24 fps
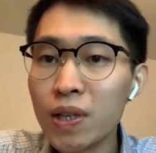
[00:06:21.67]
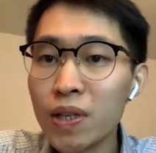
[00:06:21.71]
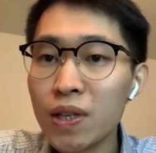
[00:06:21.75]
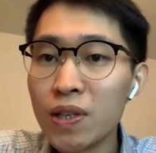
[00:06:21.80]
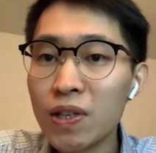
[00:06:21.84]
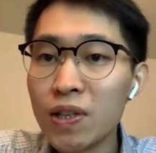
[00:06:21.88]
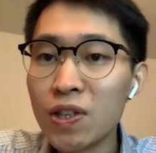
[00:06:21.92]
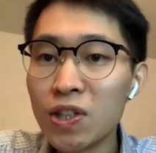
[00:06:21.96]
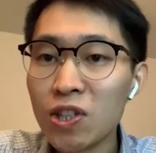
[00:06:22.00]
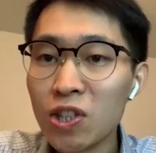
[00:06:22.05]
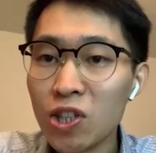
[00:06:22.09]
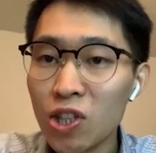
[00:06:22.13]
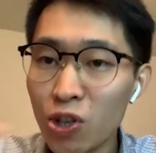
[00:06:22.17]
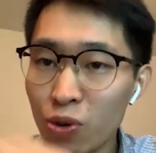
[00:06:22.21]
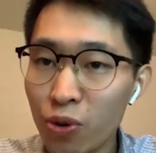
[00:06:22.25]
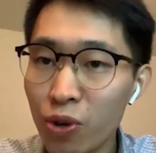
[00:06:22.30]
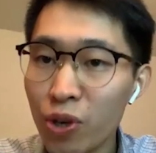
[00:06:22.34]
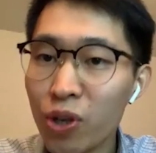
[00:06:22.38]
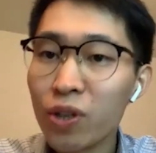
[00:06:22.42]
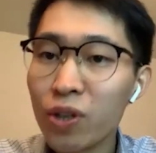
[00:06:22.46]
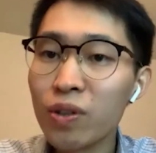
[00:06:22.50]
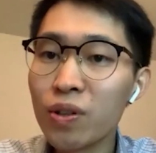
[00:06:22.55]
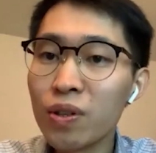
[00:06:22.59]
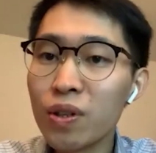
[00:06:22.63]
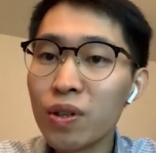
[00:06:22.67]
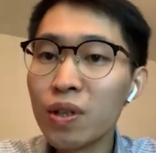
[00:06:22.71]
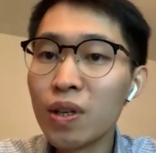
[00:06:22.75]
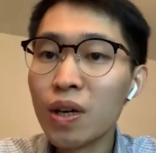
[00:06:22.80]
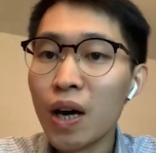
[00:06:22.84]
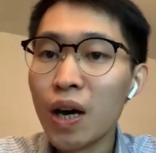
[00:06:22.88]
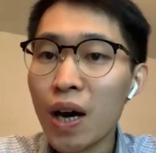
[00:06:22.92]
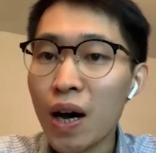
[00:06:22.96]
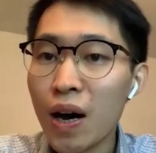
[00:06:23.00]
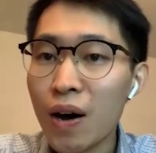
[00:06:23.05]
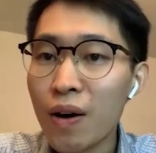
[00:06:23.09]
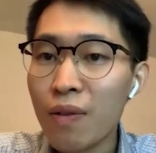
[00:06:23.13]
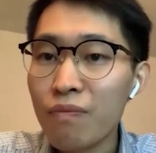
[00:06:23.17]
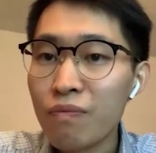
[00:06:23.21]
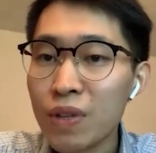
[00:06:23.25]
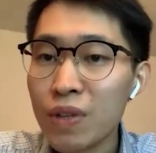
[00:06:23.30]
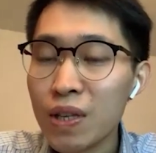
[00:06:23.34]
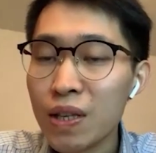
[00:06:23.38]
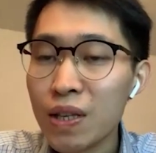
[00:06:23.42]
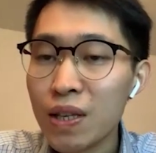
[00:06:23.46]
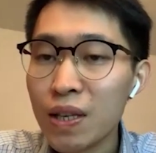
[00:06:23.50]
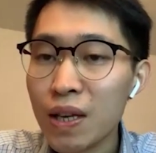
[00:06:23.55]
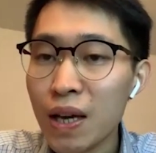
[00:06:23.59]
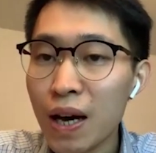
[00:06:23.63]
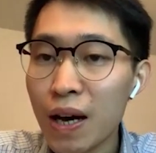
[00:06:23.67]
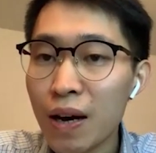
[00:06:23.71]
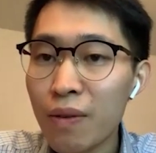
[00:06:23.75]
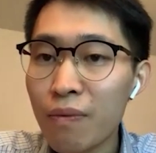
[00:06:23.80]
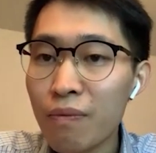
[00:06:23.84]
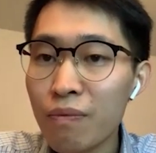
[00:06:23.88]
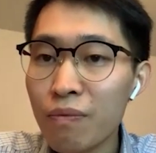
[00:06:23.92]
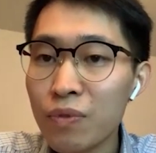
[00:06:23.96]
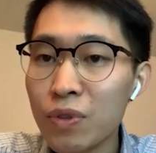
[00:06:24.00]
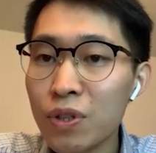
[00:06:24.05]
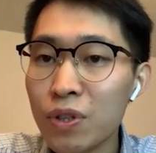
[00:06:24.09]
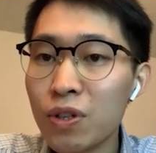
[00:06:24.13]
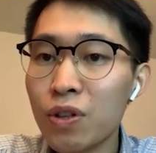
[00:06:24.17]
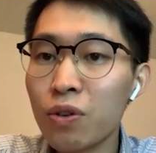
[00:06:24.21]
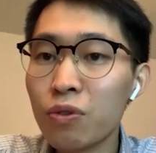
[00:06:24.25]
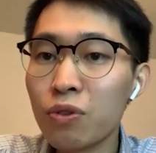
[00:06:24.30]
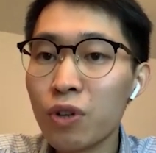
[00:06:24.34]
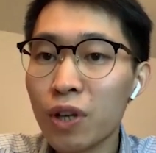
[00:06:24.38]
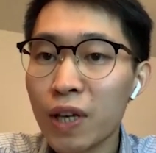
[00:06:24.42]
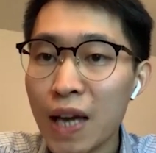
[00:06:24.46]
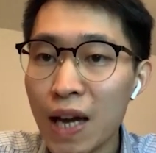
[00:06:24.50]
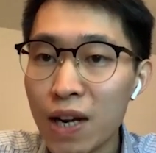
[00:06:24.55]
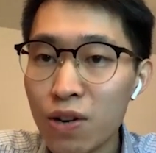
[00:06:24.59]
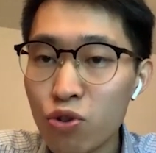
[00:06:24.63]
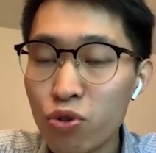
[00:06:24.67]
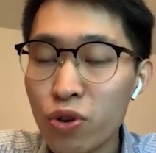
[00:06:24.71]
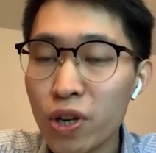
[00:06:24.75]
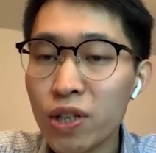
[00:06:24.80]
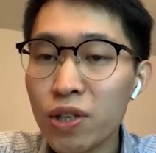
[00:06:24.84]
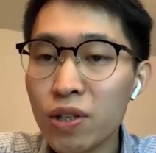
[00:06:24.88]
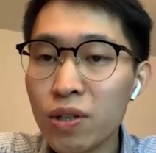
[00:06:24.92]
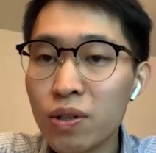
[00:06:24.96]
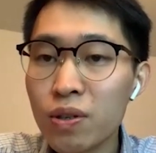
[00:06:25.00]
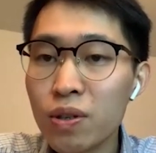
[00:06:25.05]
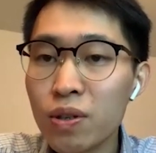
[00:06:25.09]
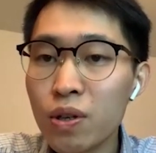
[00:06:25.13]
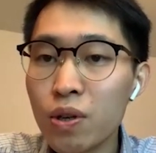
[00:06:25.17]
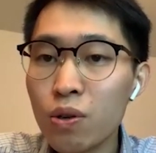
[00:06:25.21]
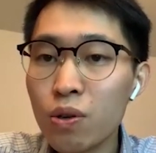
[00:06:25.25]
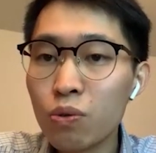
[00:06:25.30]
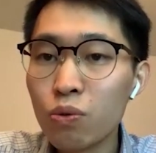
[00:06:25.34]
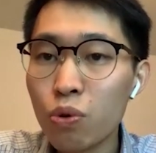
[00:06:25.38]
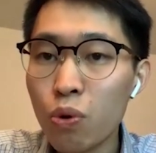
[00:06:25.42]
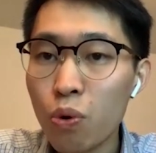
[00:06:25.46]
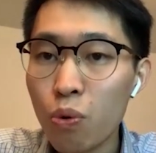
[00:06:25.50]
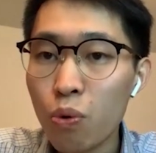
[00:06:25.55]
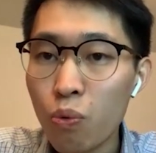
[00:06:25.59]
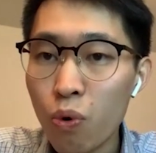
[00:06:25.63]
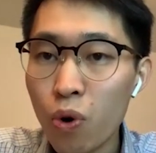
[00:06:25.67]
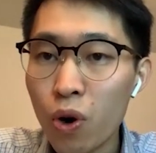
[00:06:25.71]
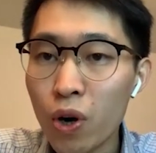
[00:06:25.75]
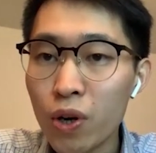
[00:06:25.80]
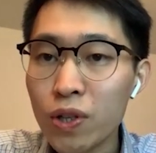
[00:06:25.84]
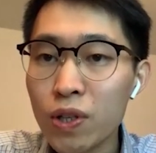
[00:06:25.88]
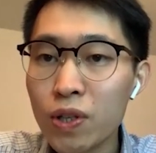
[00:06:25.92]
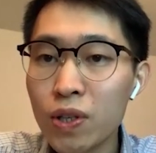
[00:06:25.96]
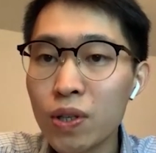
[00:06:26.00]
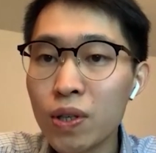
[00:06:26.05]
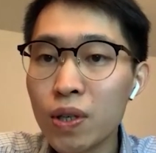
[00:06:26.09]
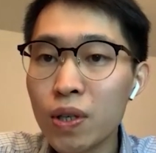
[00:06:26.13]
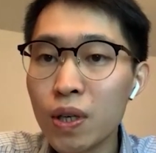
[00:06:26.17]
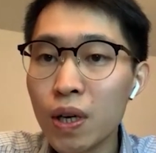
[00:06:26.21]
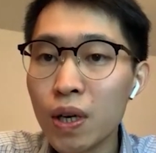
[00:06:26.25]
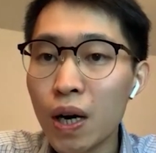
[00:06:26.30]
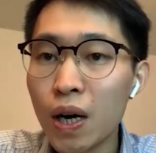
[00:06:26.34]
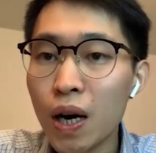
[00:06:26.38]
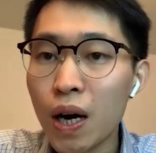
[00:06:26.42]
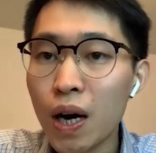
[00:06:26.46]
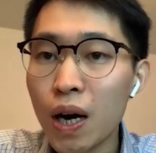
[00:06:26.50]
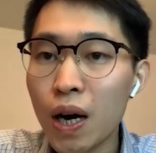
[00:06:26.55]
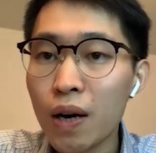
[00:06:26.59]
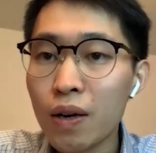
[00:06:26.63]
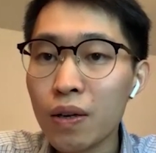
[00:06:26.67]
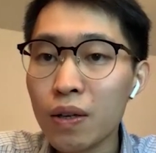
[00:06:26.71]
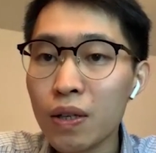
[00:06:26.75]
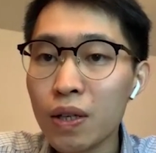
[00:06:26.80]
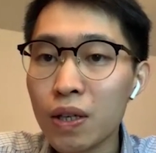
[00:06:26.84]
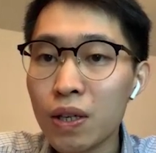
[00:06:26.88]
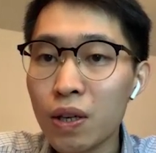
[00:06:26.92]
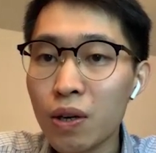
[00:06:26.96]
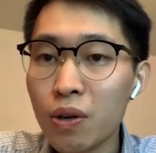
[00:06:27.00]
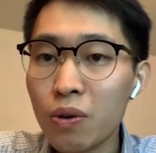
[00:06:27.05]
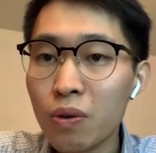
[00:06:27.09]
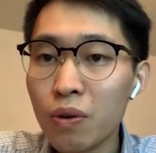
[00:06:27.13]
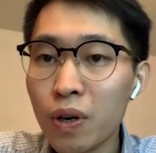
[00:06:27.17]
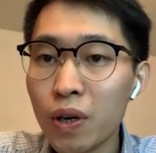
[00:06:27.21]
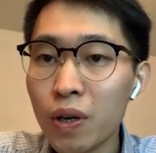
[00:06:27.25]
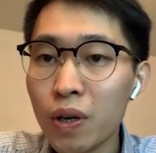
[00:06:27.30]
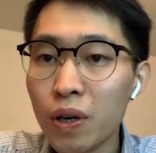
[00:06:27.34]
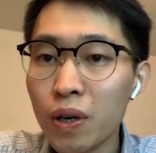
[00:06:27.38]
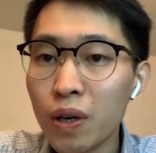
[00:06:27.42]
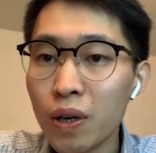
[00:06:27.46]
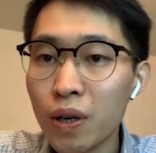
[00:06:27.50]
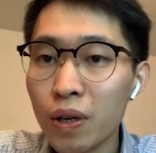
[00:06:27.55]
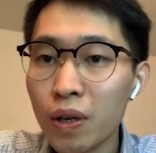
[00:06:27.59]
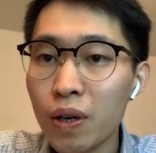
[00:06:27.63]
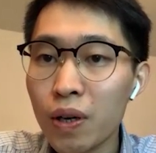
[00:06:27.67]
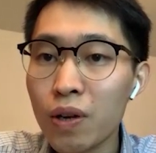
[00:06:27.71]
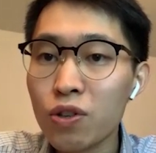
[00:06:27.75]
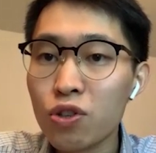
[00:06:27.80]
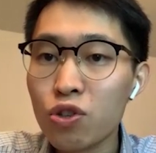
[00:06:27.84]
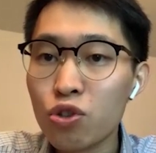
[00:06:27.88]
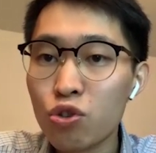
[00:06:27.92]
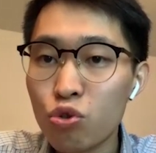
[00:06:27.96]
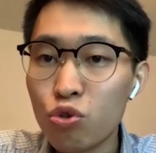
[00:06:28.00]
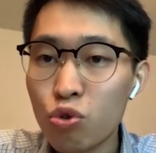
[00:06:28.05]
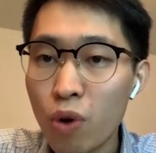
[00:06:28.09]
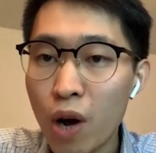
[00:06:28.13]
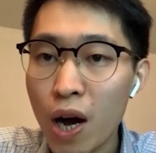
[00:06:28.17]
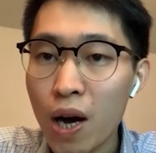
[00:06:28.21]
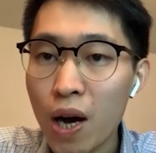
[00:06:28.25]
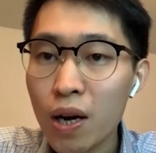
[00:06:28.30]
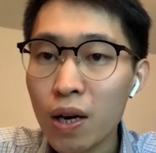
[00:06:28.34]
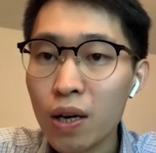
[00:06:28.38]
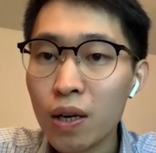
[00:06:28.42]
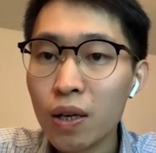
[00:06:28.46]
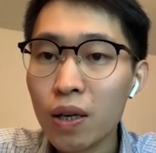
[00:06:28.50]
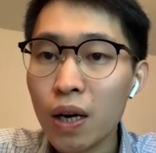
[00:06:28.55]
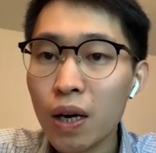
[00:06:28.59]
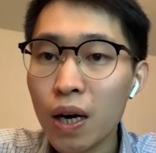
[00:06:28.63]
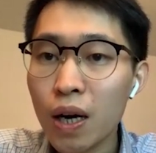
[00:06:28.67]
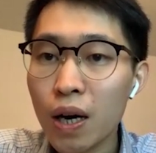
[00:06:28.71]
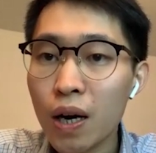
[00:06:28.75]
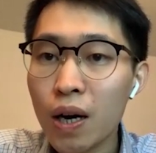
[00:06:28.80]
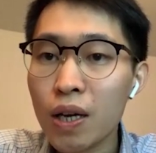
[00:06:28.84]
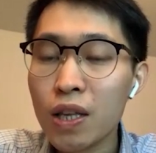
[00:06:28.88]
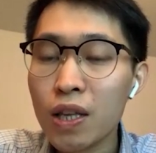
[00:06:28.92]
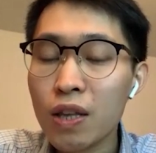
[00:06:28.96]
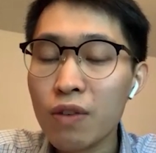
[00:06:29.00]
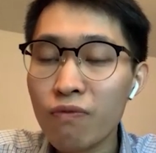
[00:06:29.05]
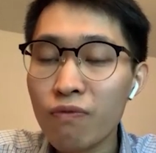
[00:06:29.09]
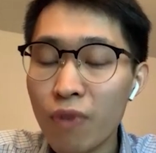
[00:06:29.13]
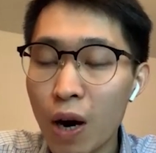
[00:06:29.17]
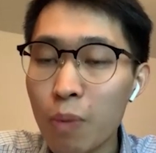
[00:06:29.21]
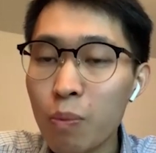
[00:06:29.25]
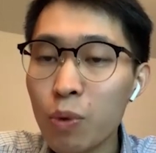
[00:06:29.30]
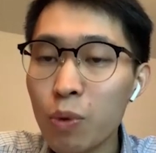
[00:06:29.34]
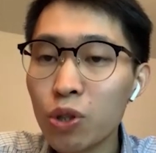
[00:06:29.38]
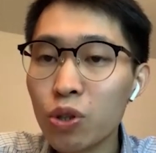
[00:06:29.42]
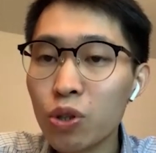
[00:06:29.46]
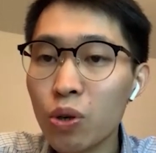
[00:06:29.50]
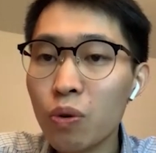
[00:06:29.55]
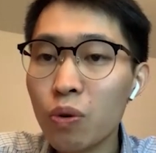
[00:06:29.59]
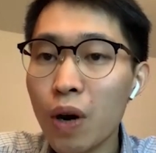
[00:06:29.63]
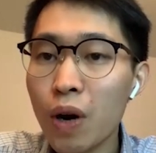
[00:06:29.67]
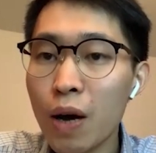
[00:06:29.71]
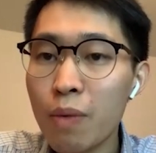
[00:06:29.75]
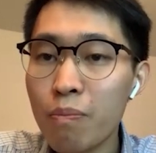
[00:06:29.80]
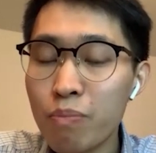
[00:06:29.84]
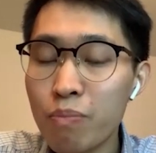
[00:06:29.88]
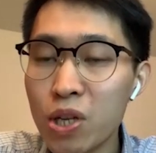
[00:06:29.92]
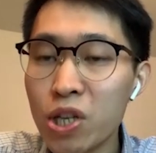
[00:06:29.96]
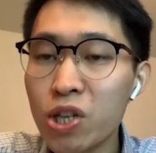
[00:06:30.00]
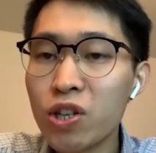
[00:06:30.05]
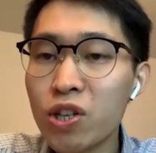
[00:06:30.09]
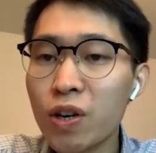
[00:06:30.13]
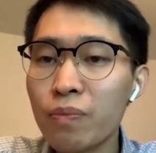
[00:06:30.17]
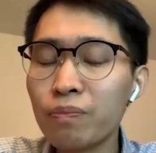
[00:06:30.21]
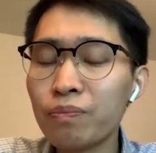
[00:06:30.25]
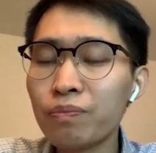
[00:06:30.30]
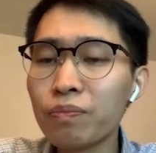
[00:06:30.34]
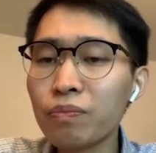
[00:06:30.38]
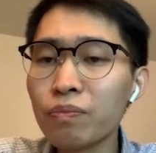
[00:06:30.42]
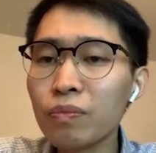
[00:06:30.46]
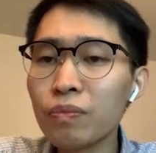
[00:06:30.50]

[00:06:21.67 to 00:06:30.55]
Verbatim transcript: in steering um, the um, you know the countries towards uh, you know a, a strong uh, environmental ambition.